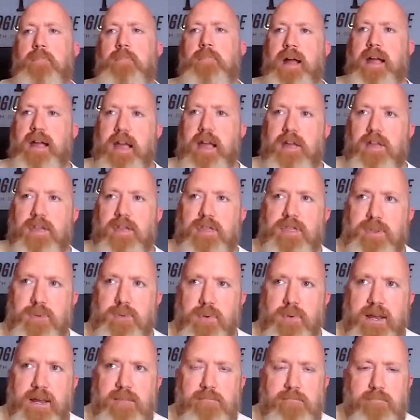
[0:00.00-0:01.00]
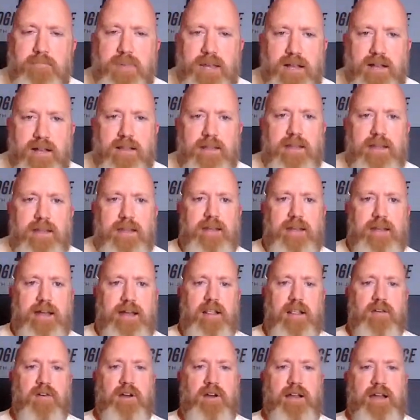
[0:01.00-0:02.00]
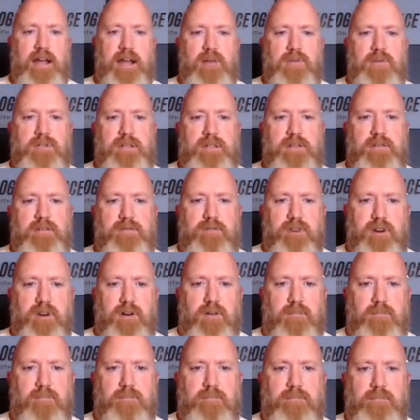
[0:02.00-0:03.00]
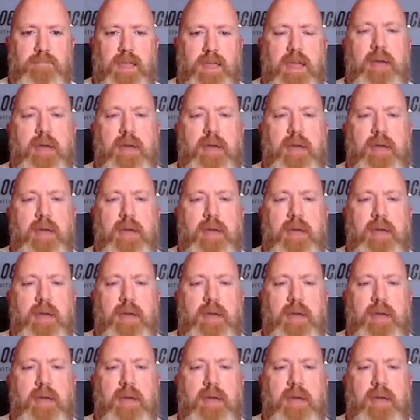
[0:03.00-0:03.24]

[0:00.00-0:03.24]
buy a $3 million accounting firm,